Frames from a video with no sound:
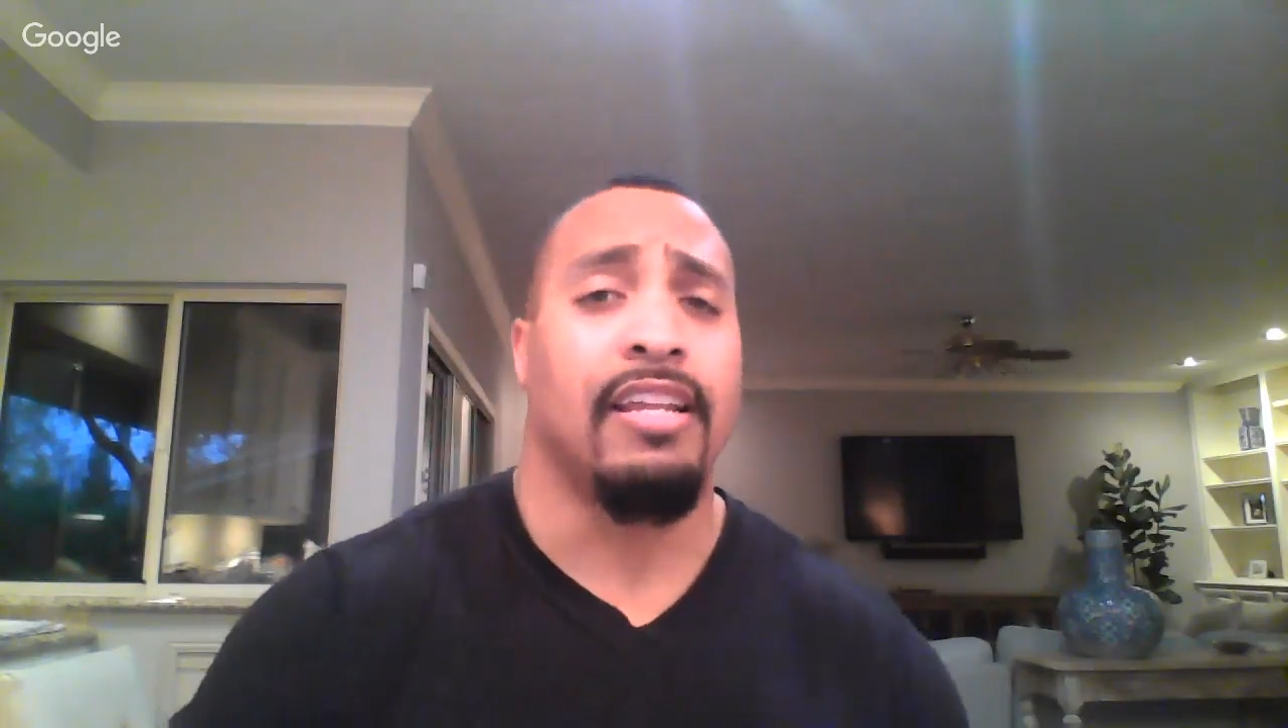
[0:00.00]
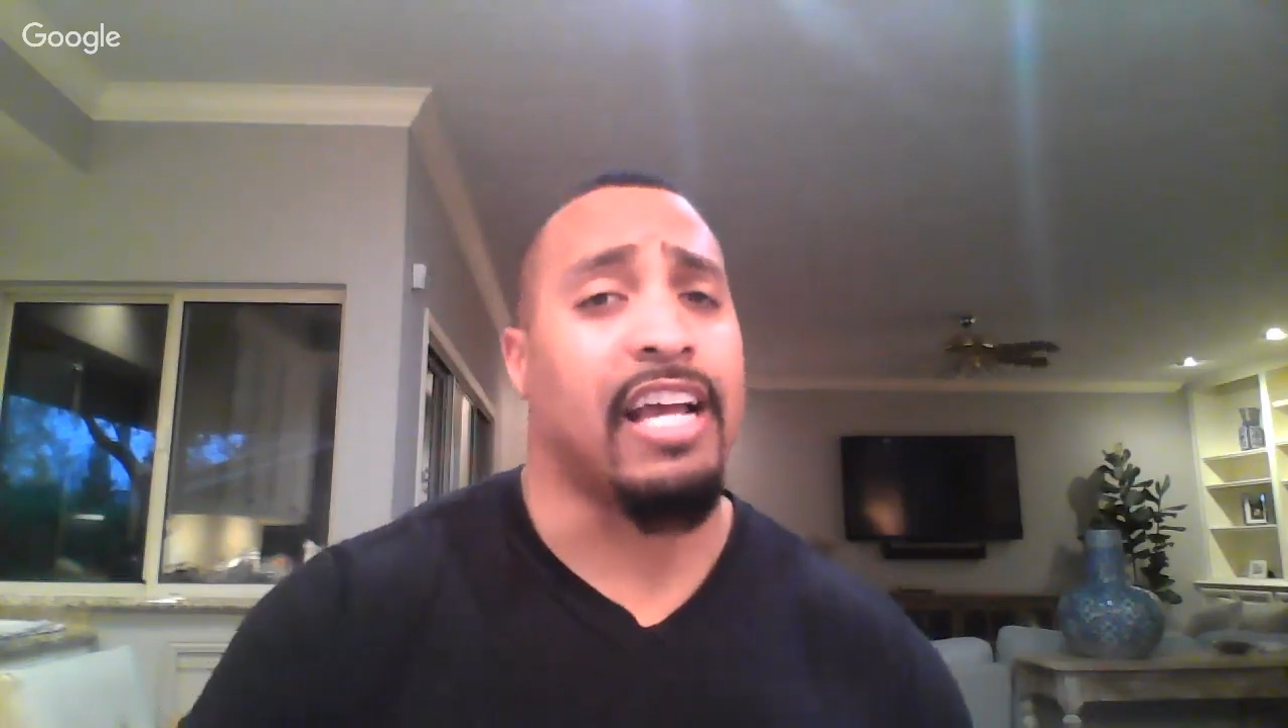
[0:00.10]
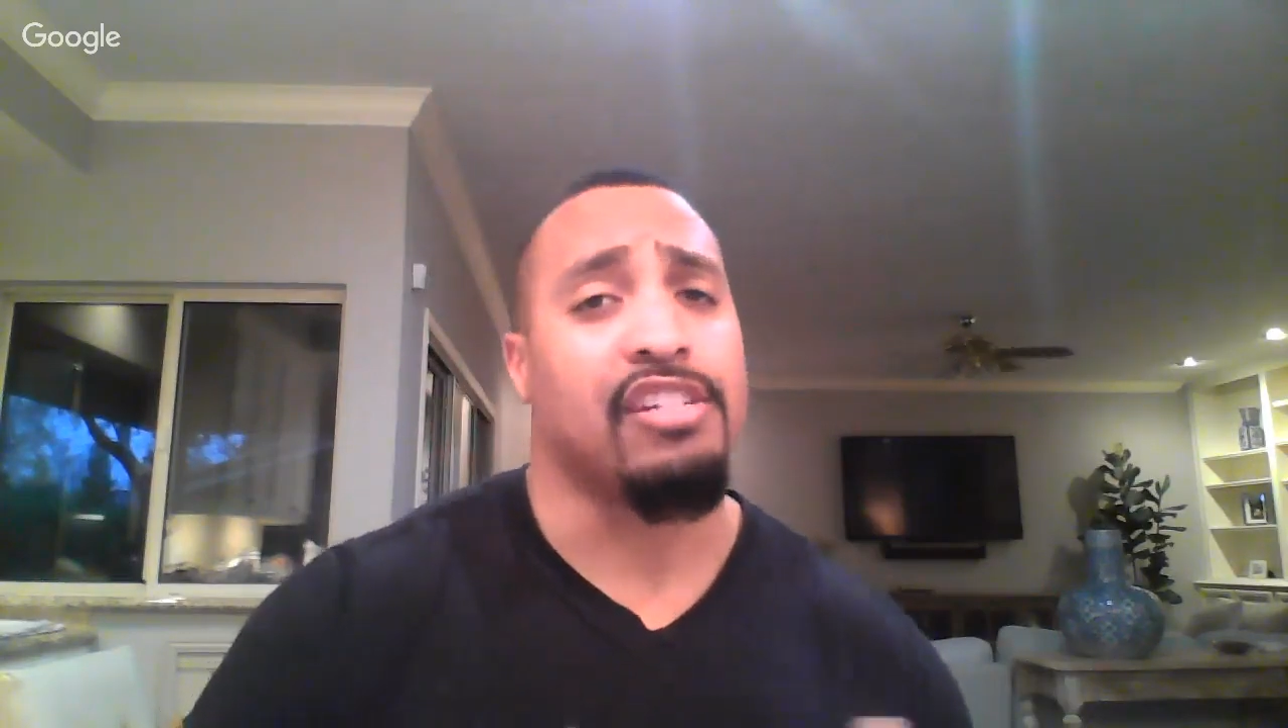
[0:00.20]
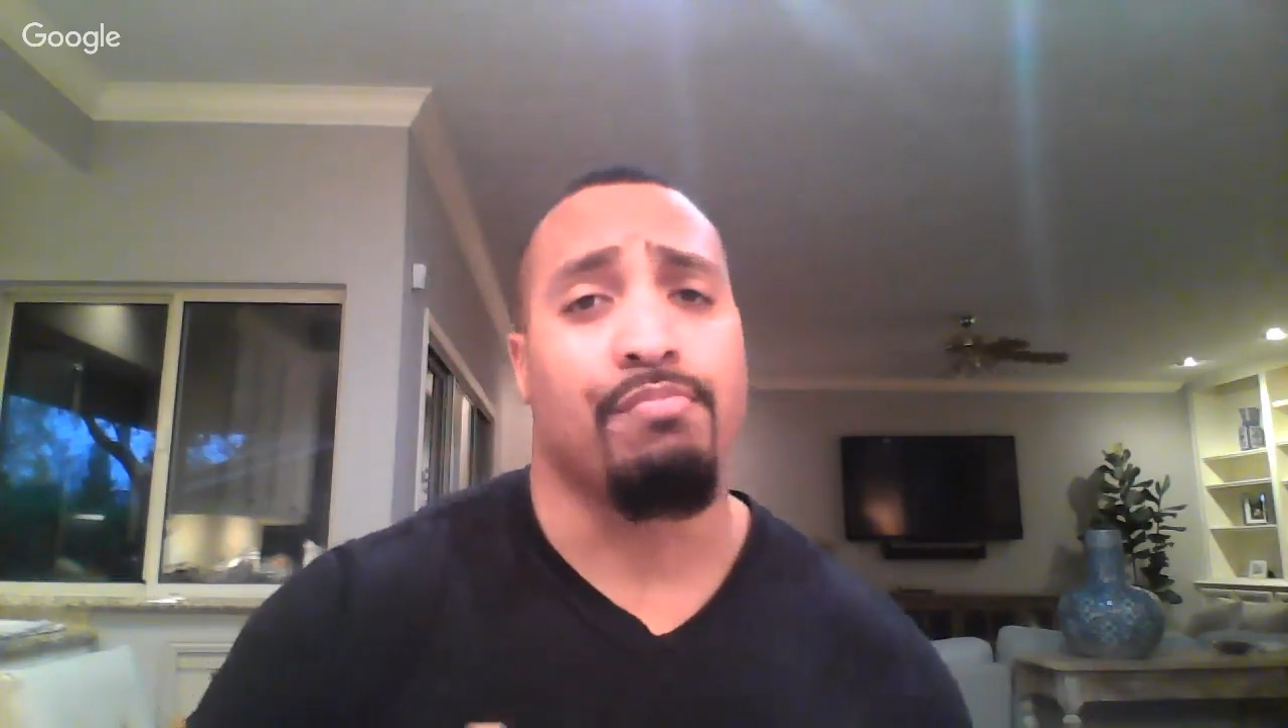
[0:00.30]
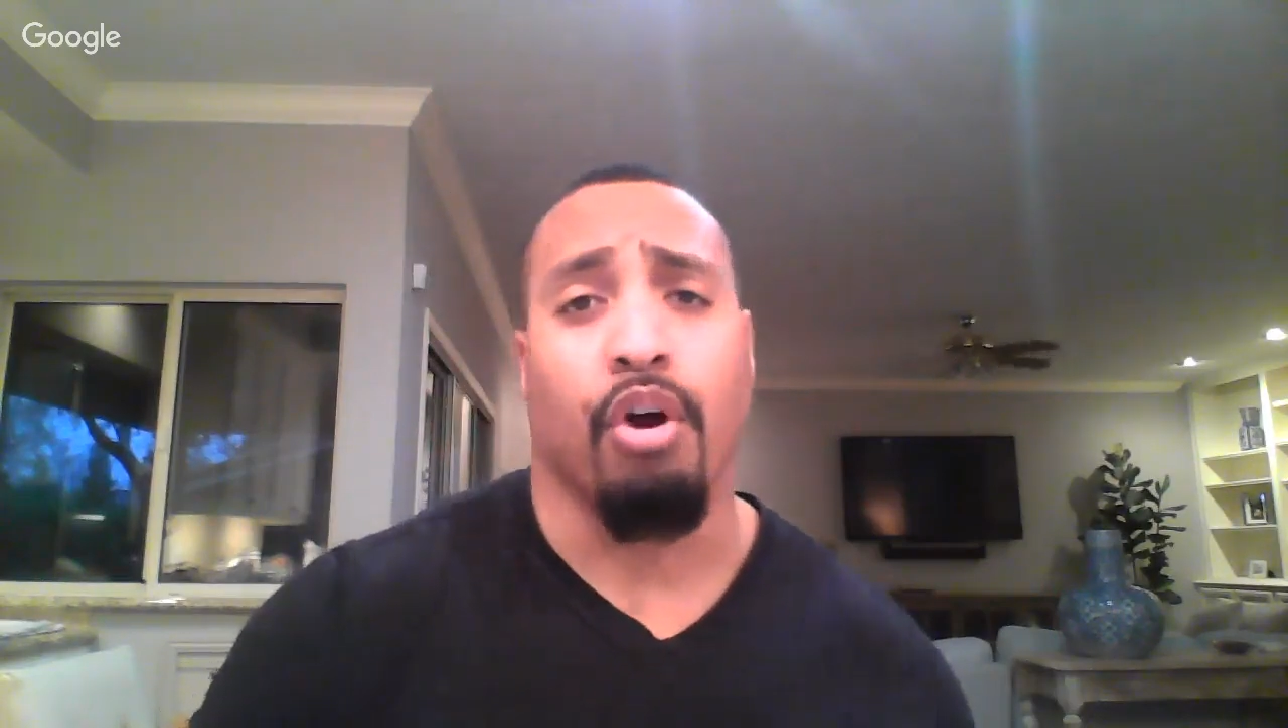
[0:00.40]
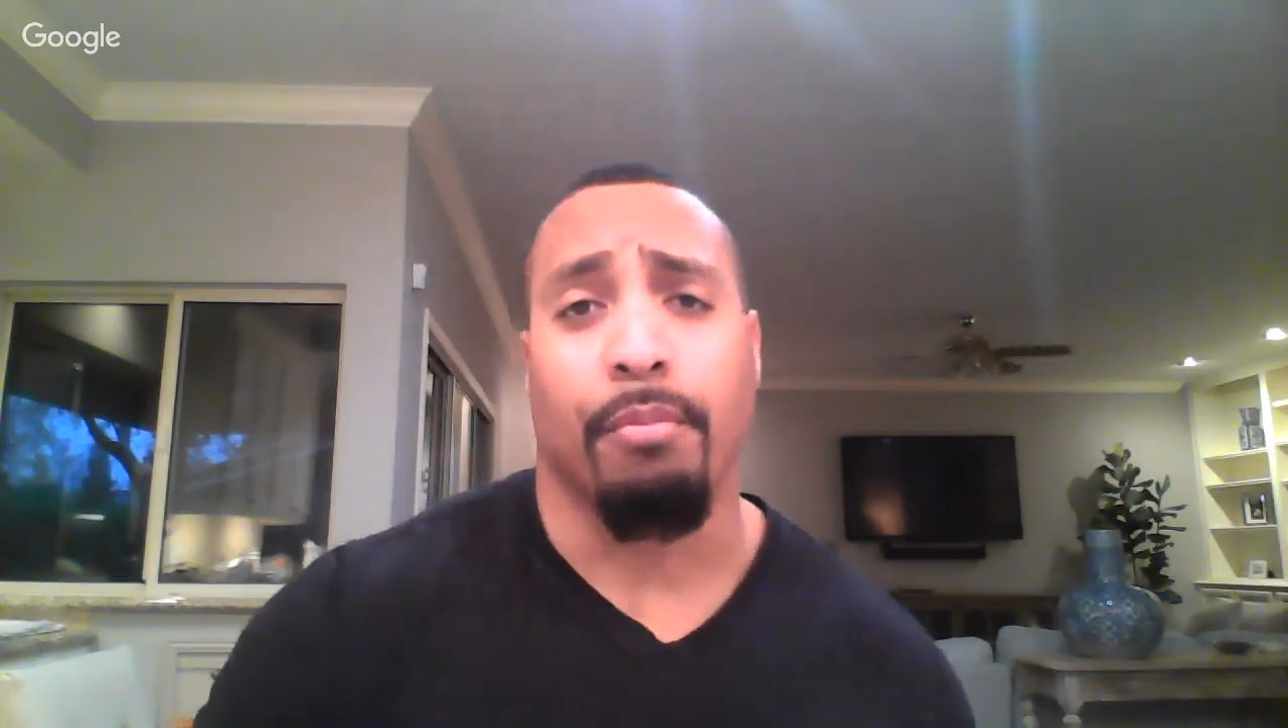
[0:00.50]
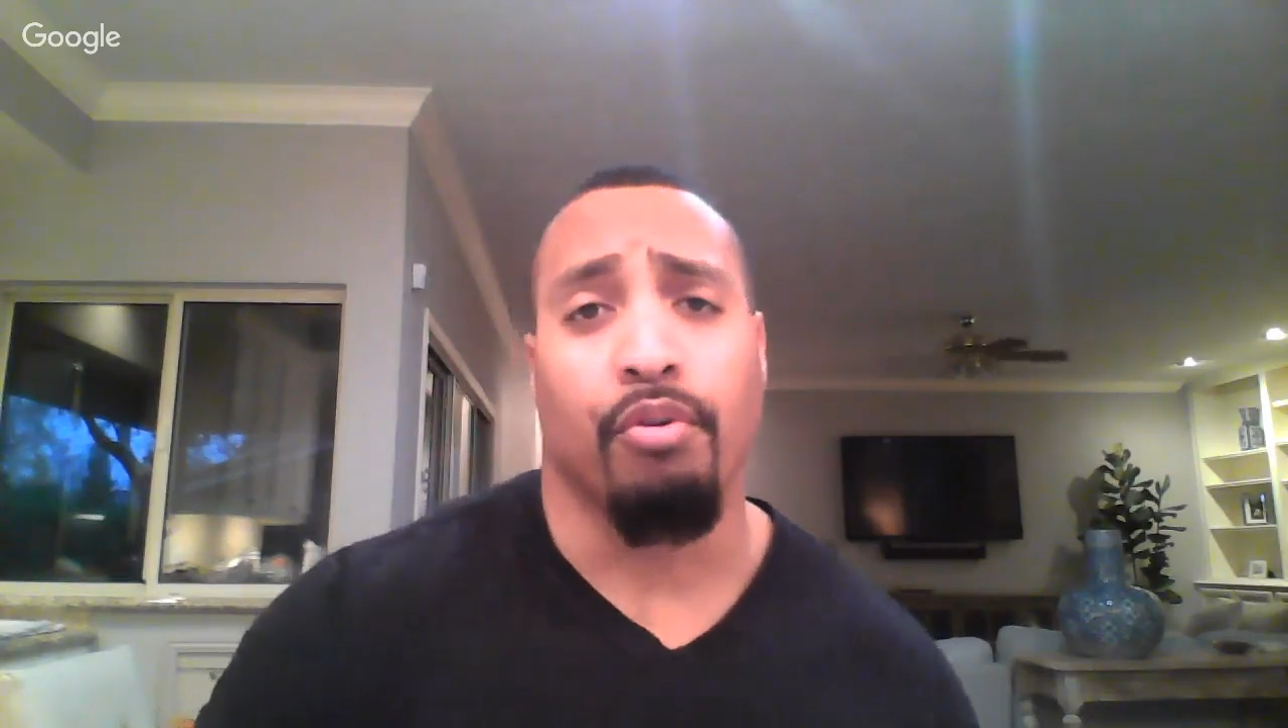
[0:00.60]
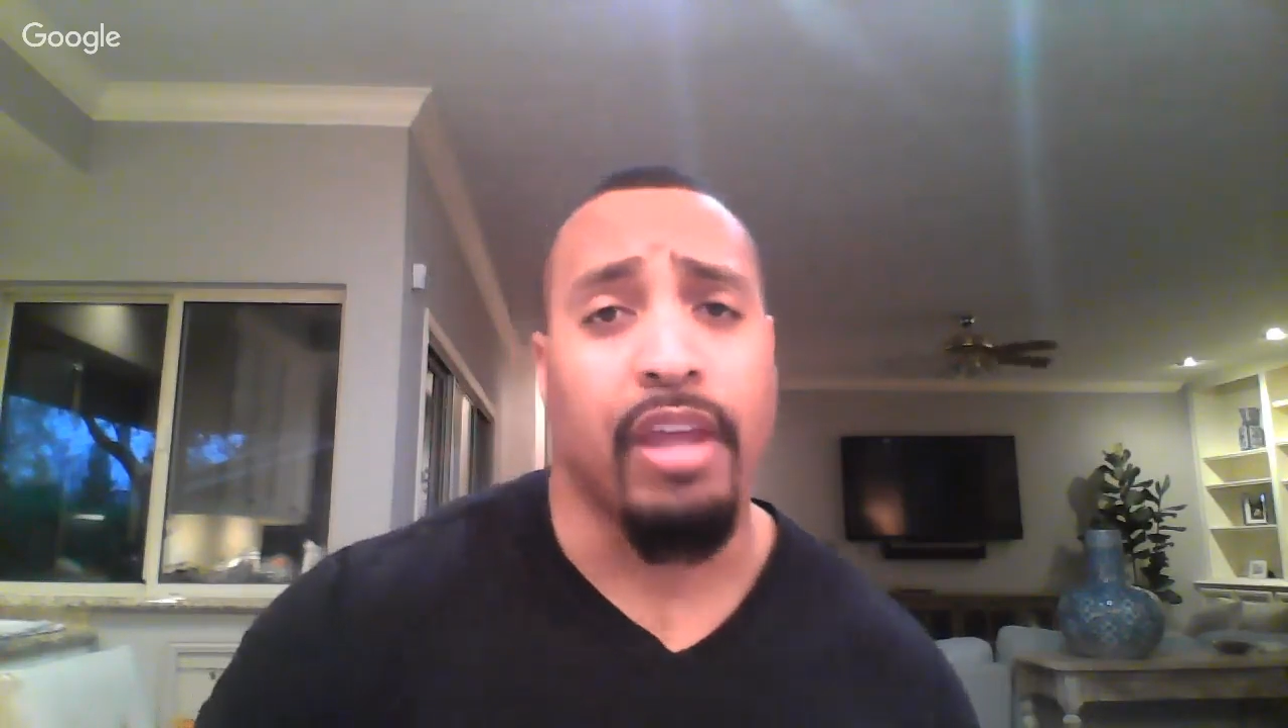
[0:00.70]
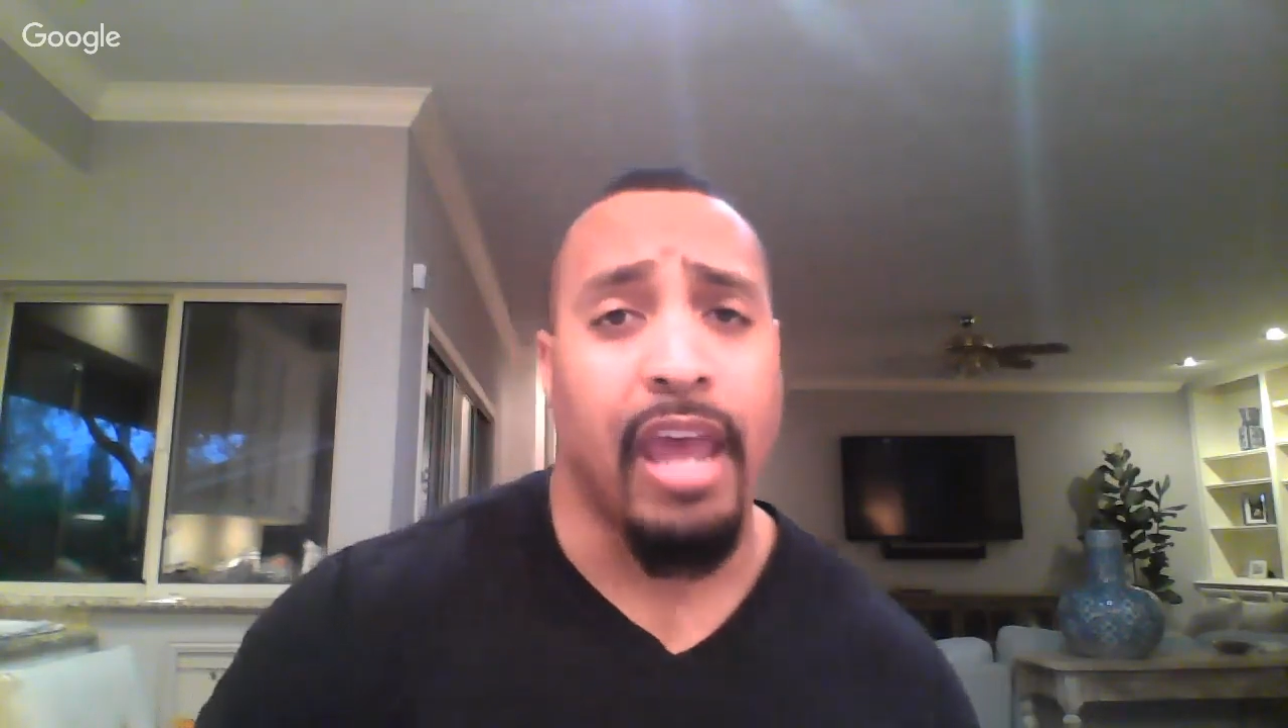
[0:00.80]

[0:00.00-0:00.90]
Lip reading: nice marble